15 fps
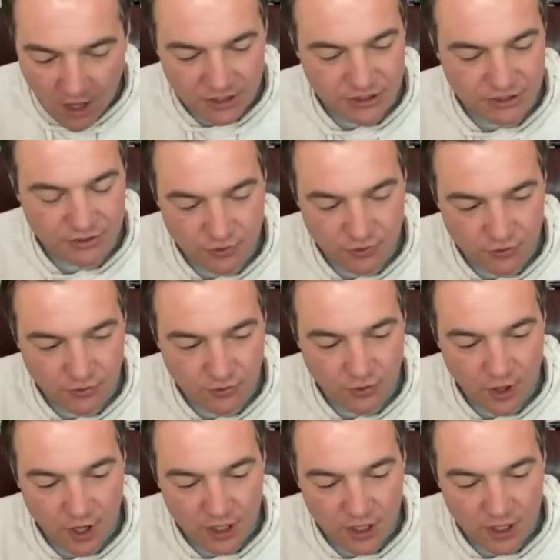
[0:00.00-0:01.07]
us
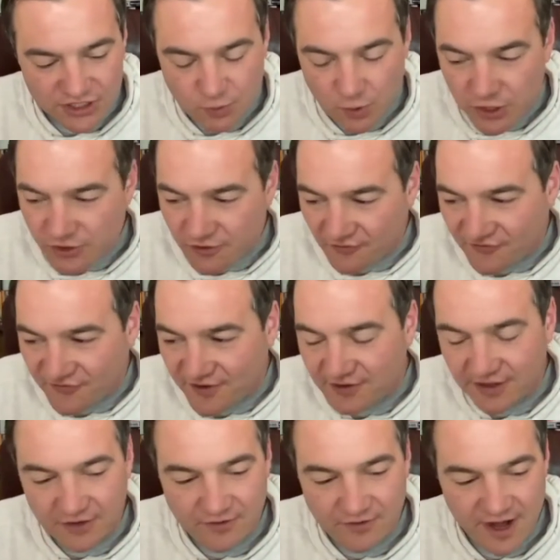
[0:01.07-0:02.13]
through just what you're
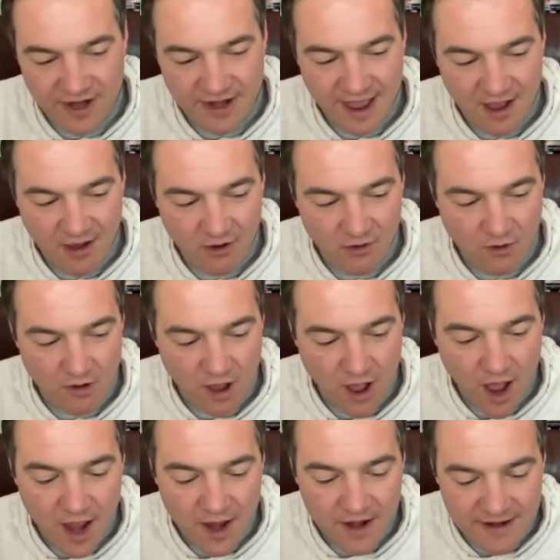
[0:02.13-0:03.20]
feeling right now,
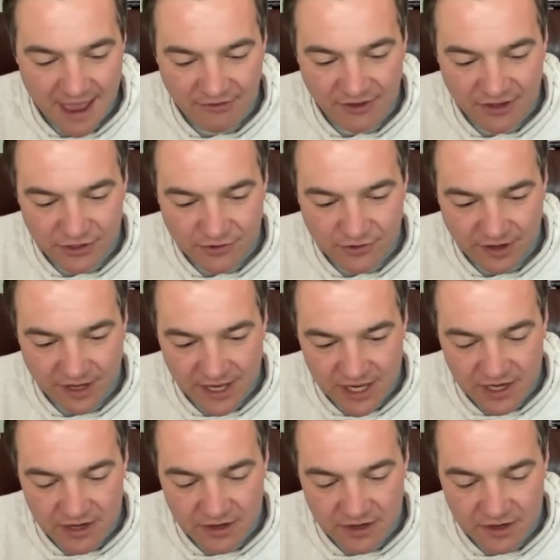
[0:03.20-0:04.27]
now that you're
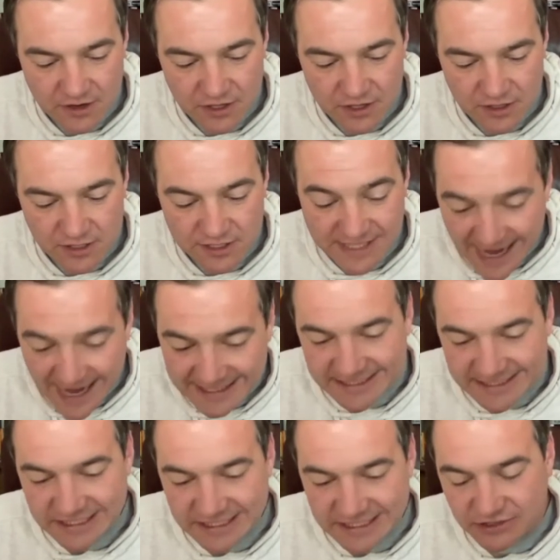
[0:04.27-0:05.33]
in
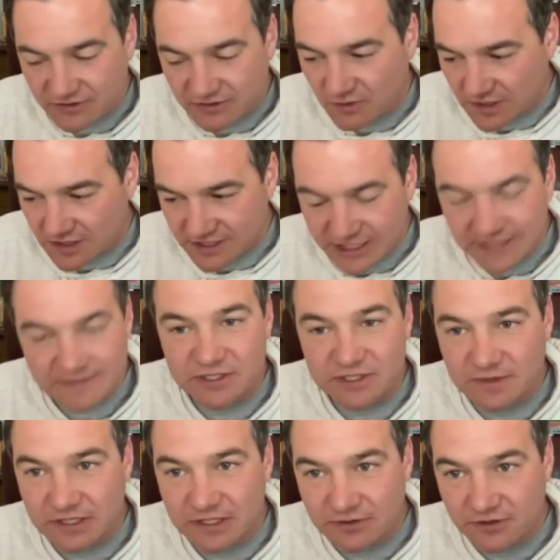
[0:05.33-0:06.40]
Texas, what seems to
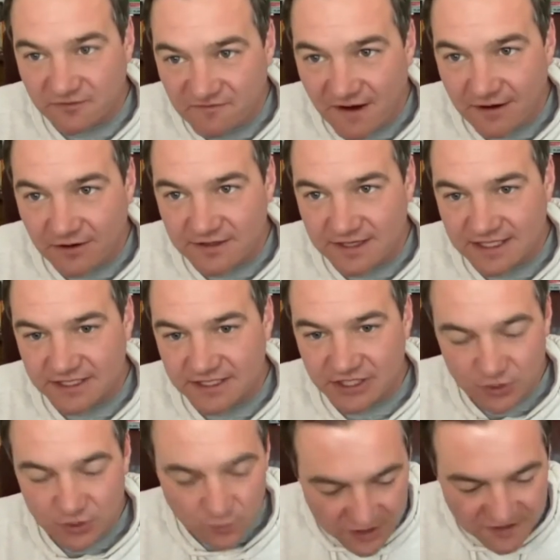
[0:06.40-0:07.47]
be your final
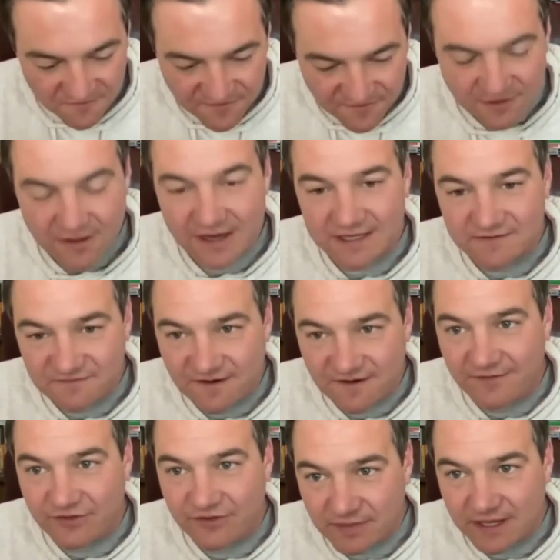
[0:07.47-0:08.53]
destination? What does it feel like to
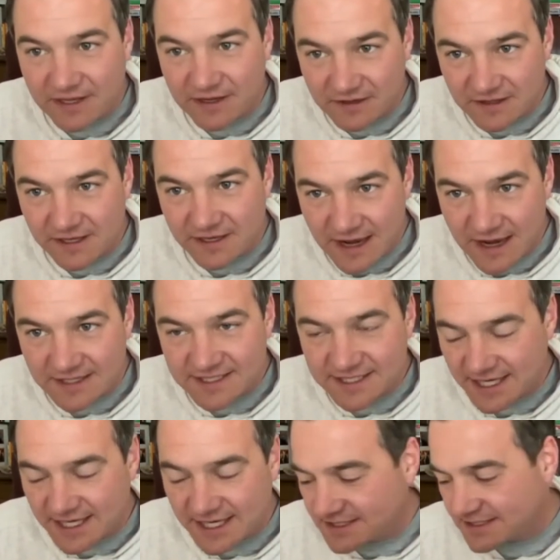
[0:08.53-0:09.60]
finally be in the United
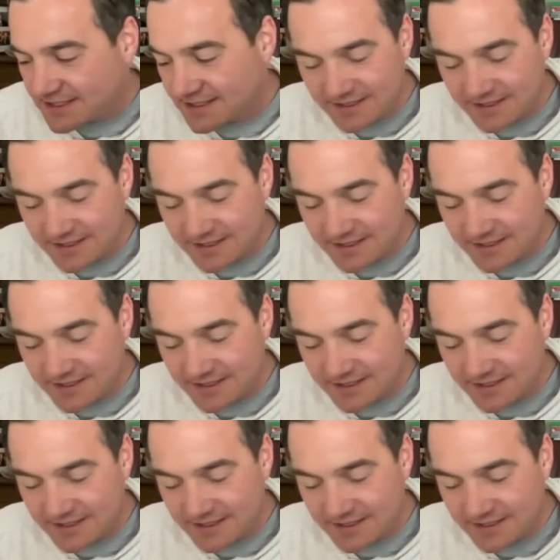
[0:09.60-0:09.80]
States?